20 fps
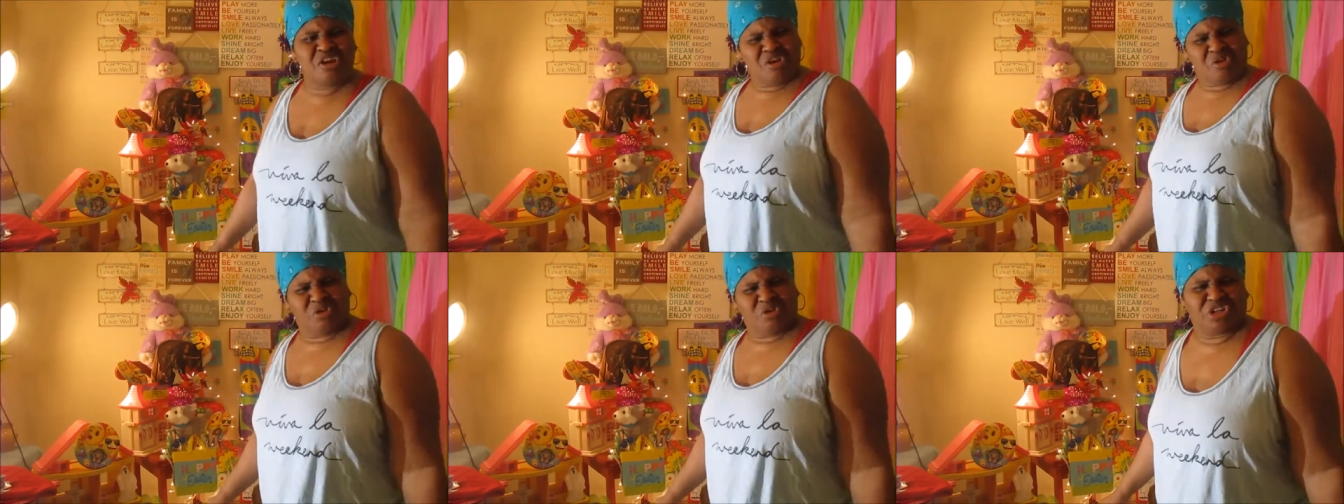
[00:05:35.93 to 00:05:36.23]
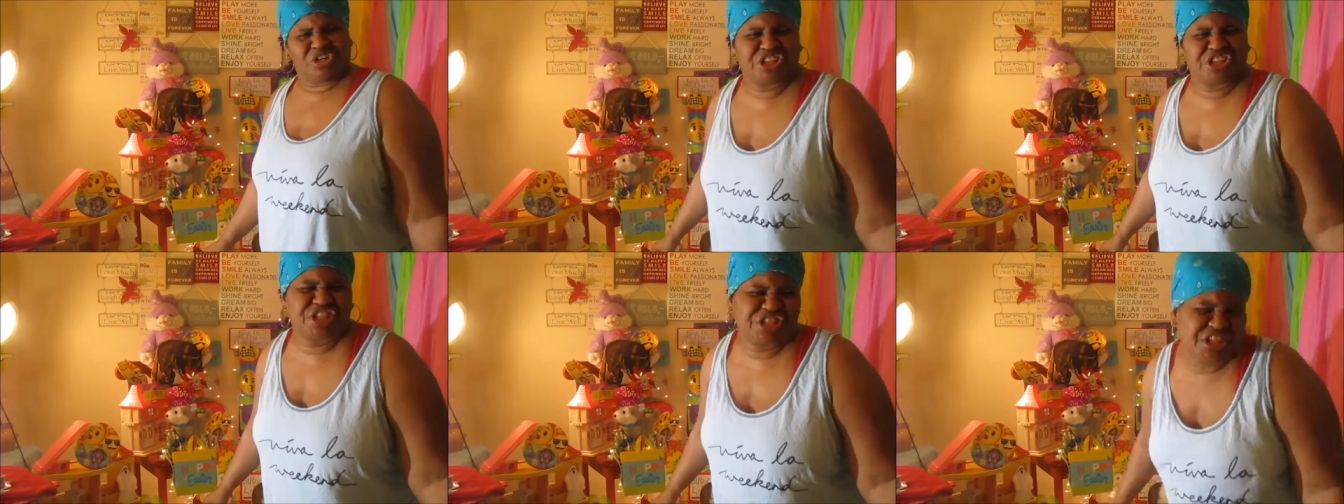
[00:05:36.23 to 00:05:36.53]

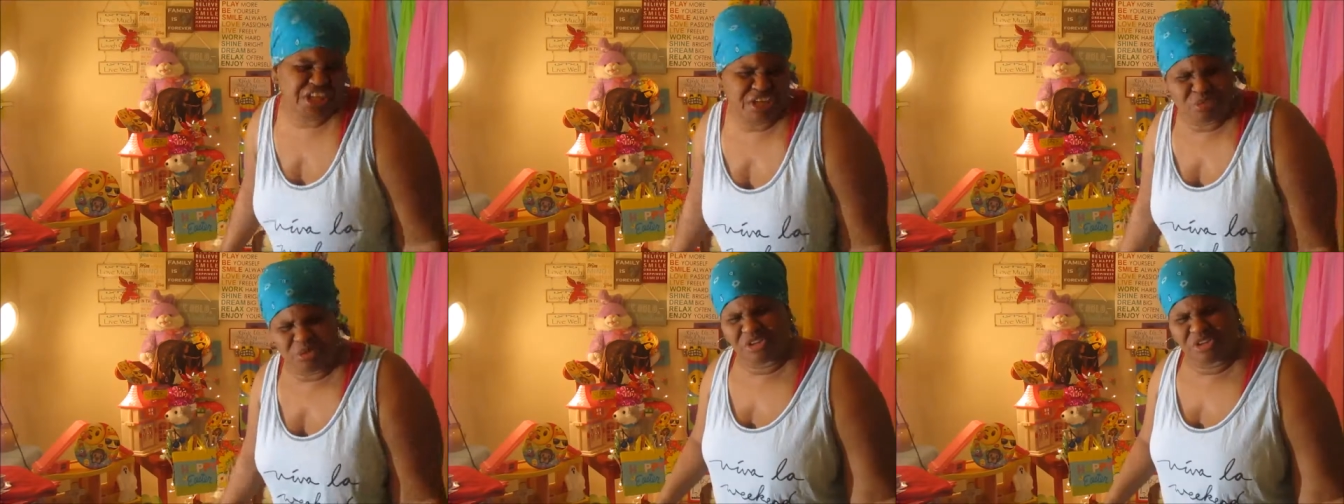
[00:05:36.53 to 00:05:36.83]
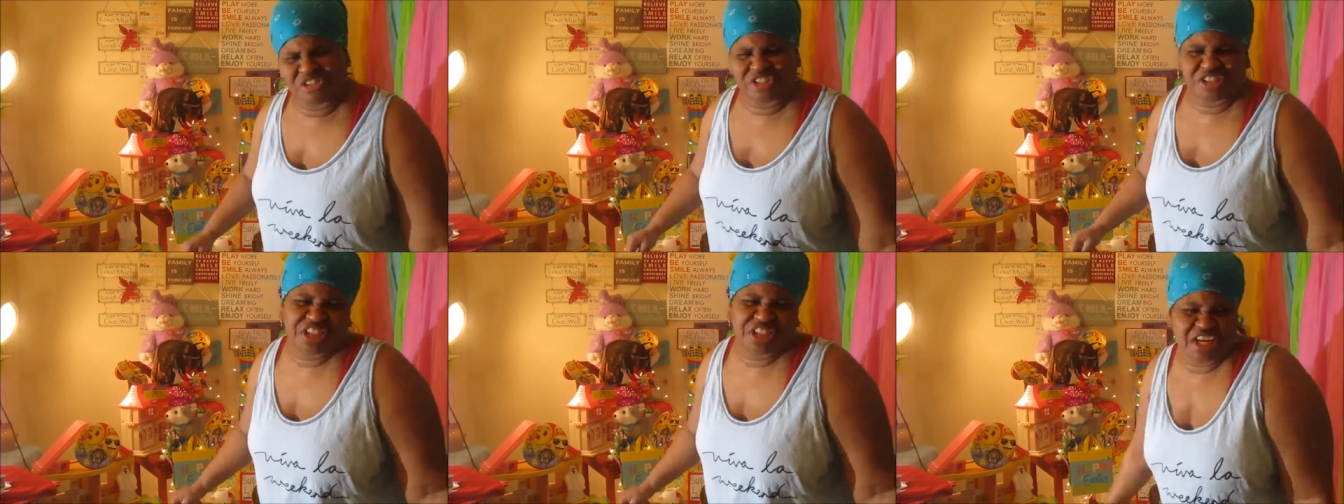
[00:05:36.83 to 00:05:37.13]
or she
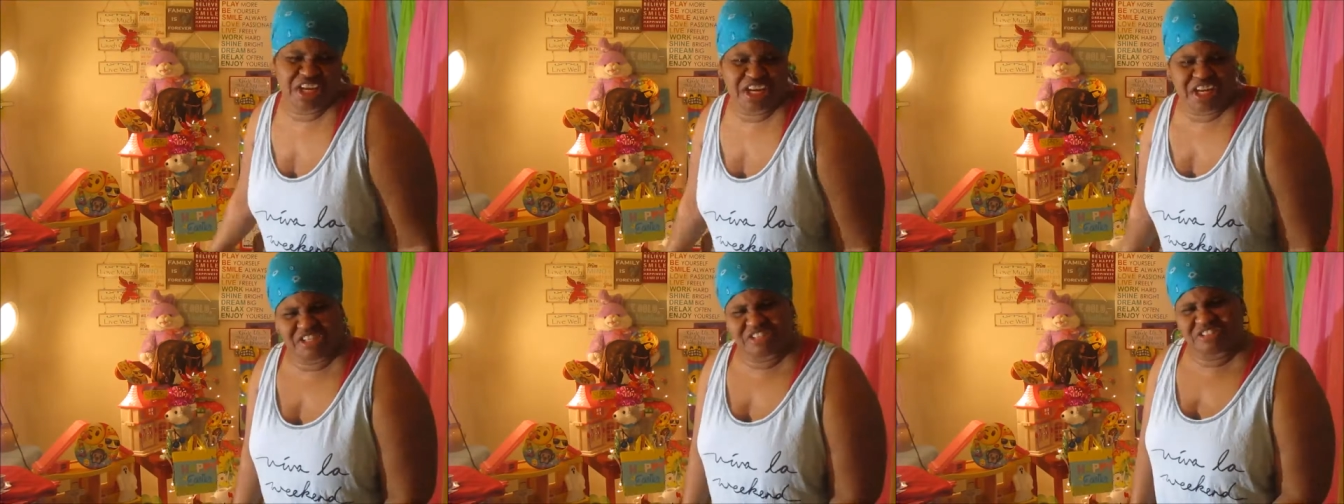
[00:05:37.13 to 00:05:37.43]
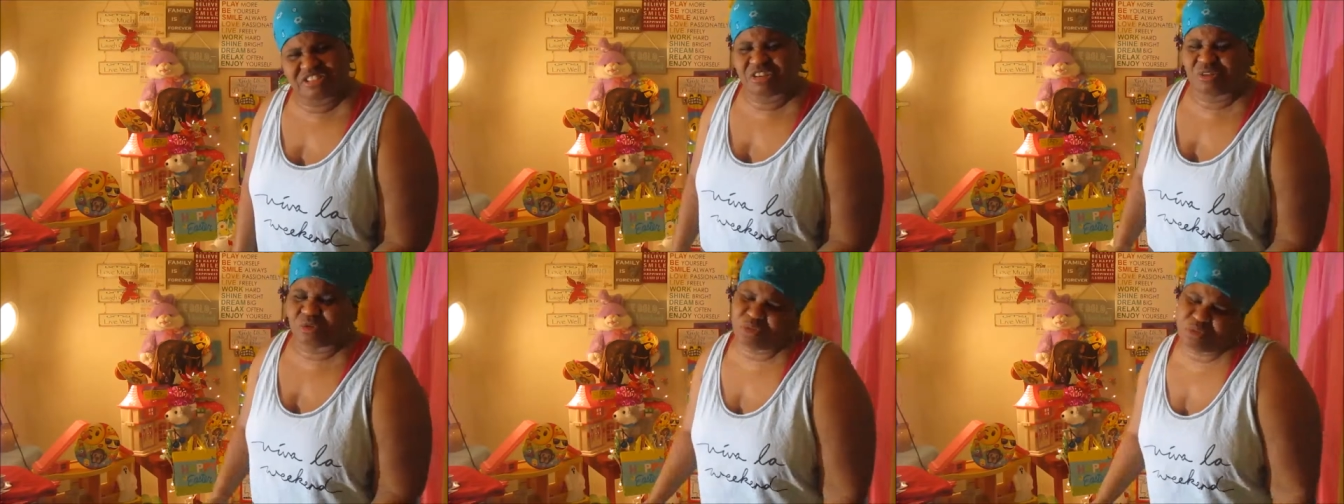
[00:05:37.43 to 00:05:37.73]
want to change
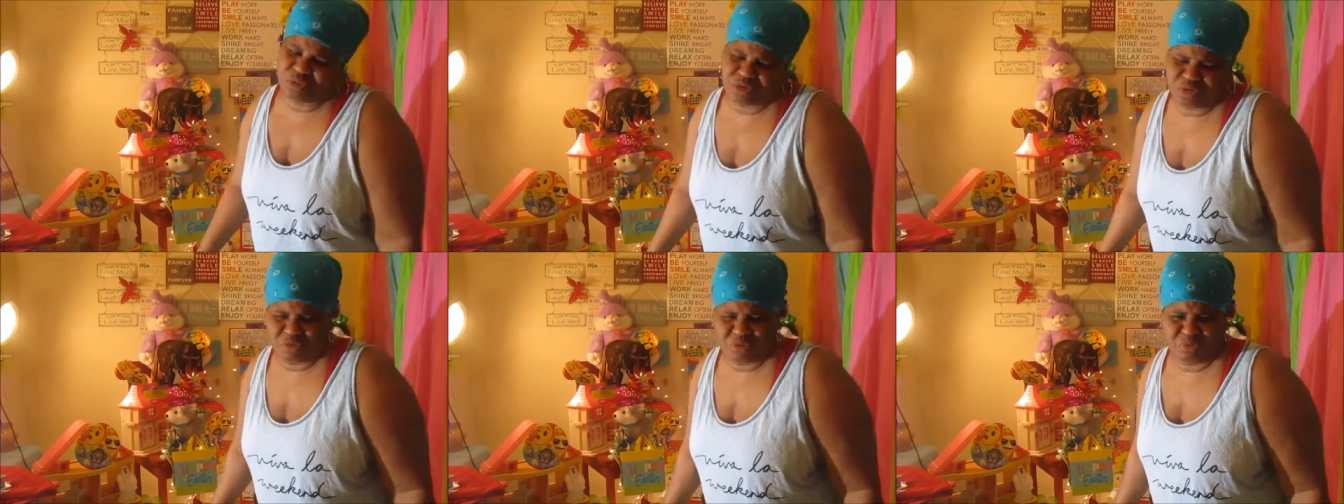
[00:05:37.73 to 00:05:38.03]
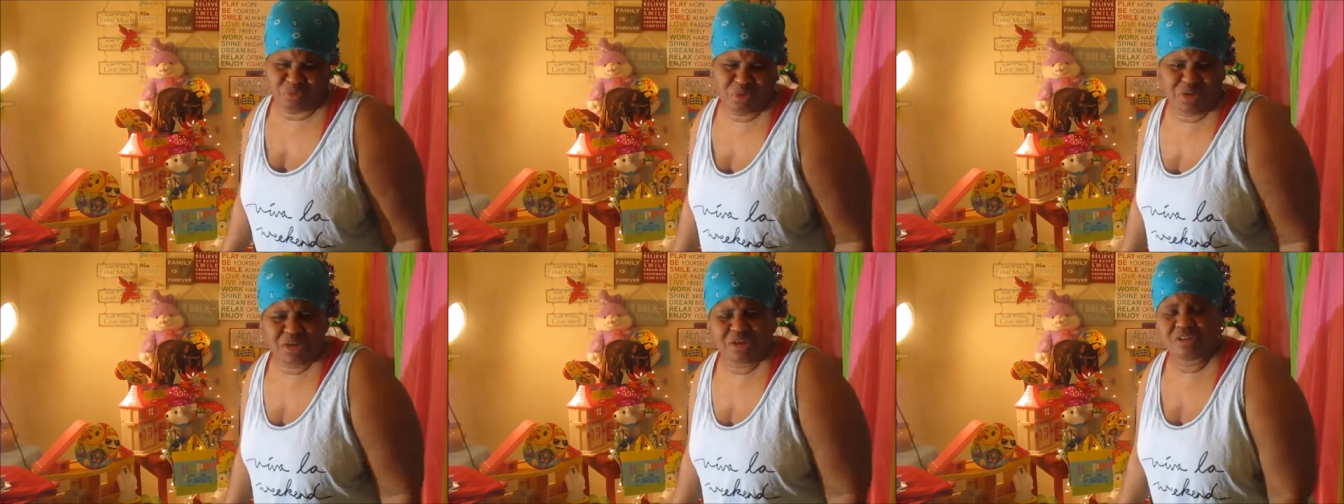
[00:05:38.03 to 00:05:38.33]
to
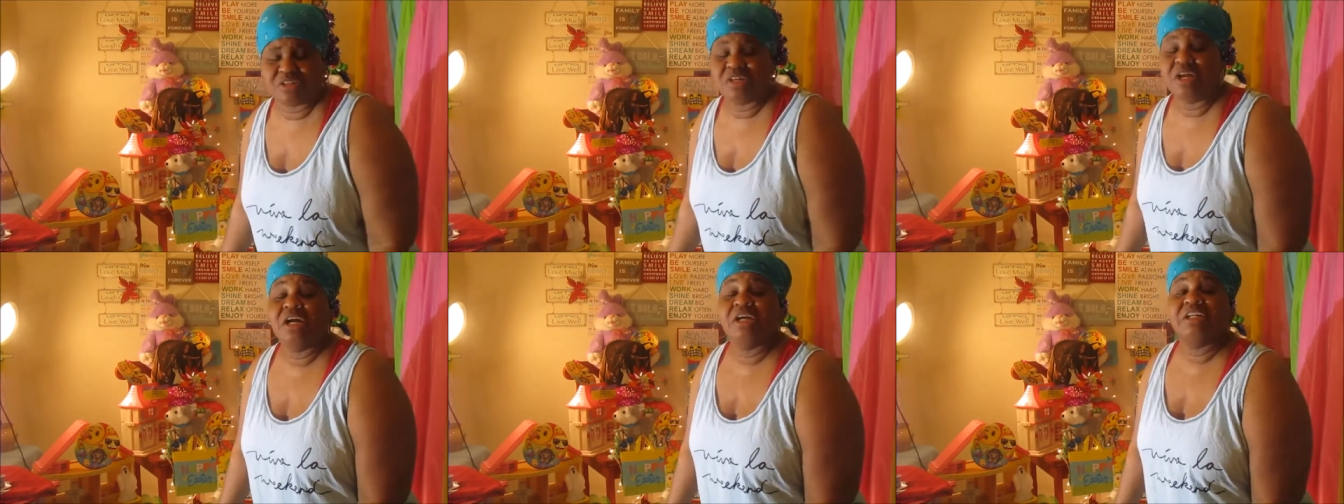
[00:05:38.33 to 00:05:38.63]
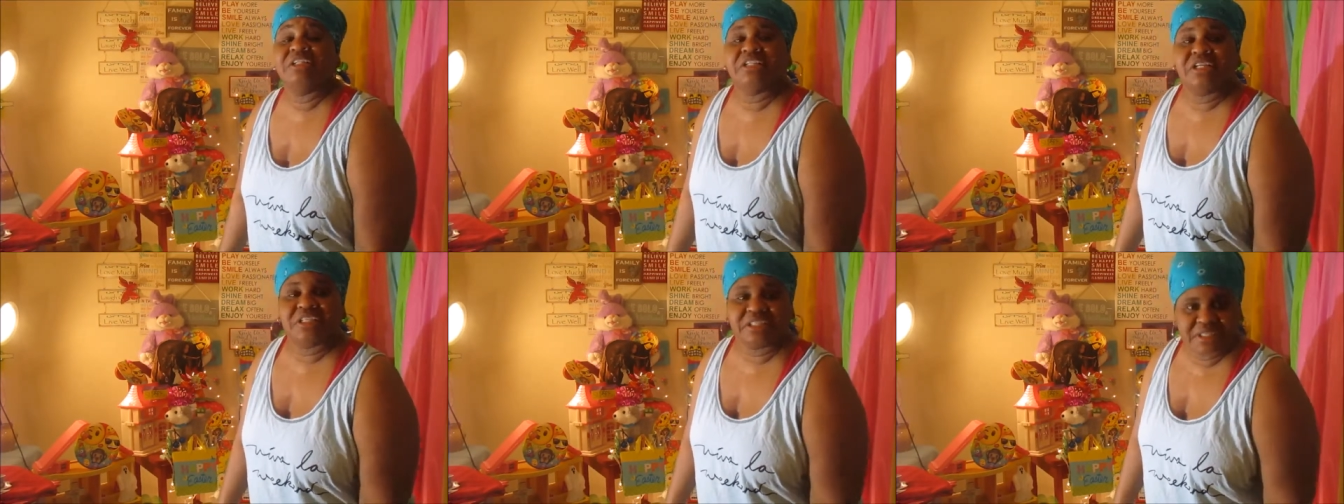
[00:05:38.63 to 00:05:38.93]
career.
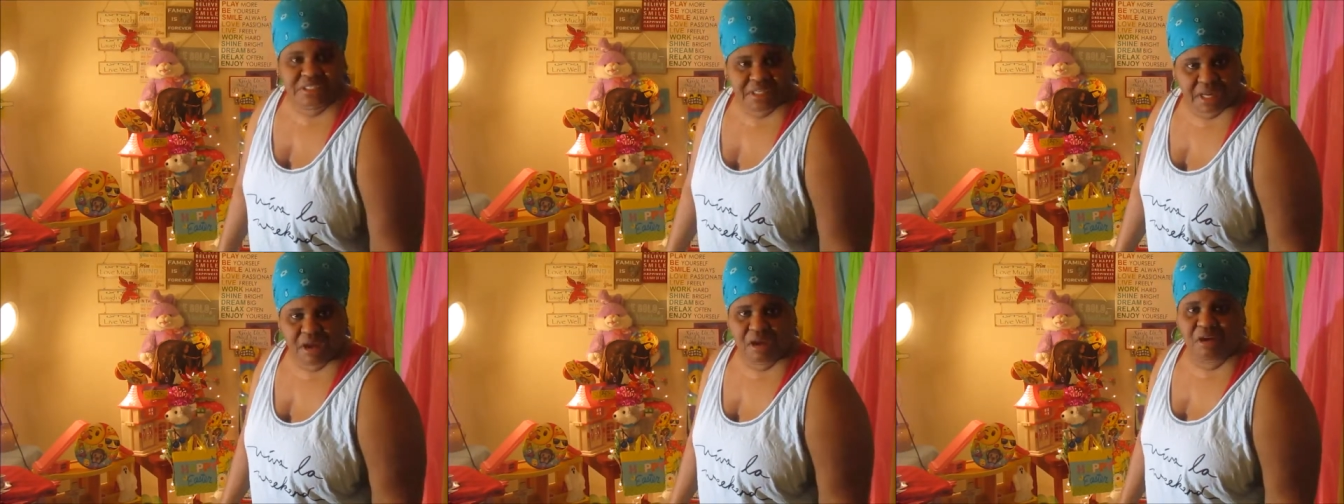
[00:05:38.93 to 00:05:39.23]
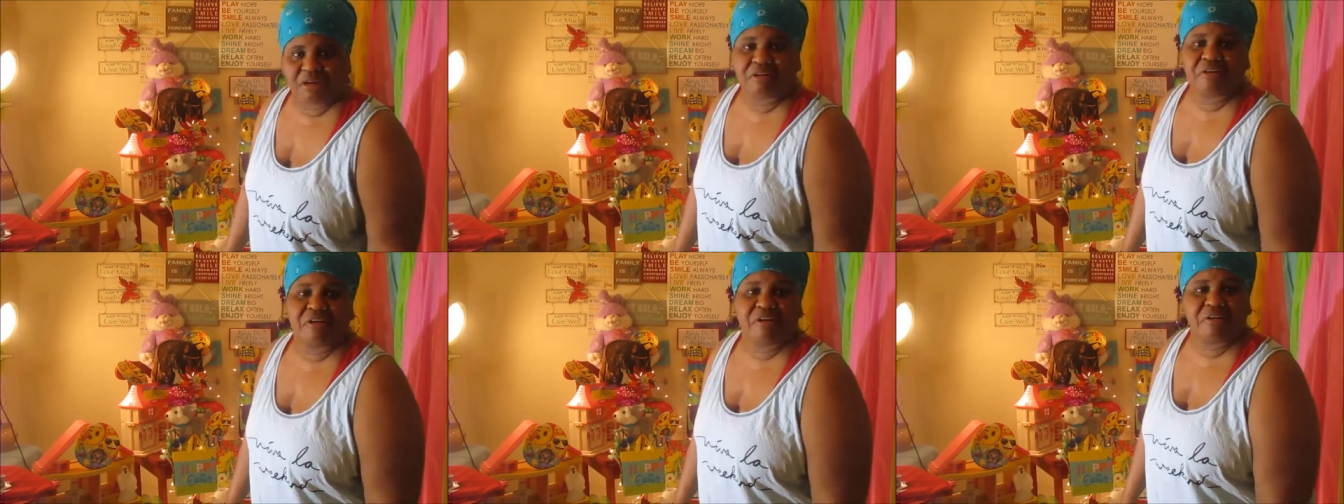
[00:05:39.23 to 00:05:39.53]
You're
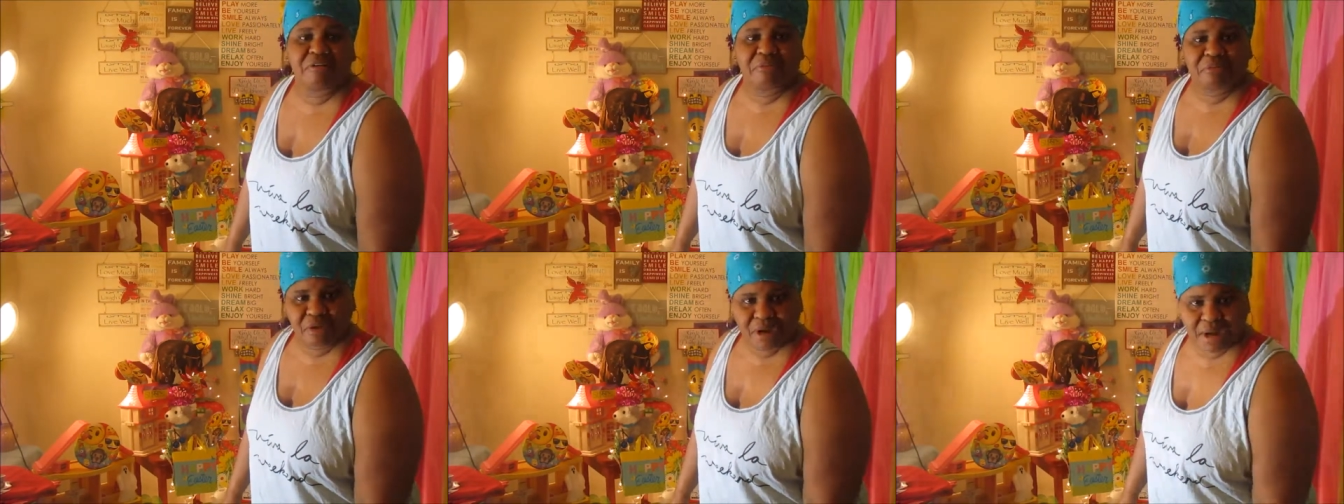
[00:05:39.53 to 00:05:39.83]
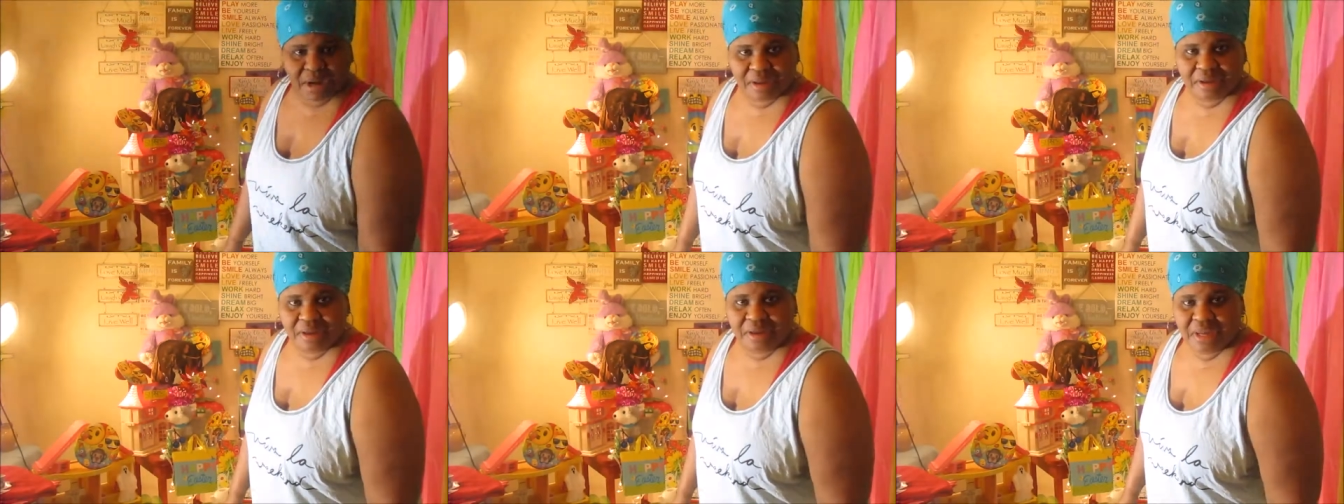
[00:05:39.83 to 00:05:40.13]
doggone
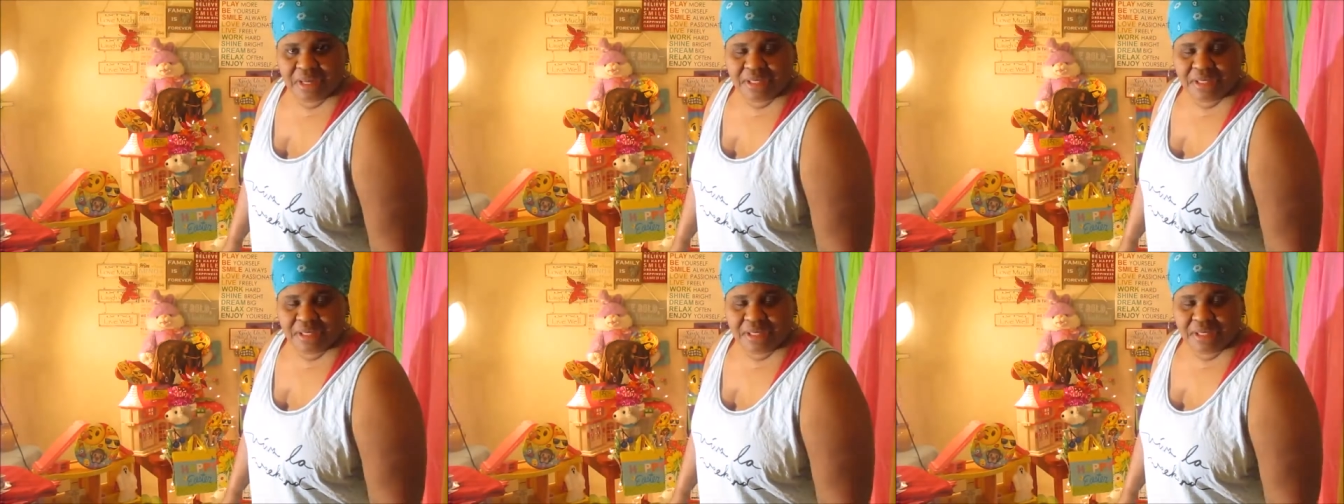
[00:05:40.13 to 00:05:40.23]
right.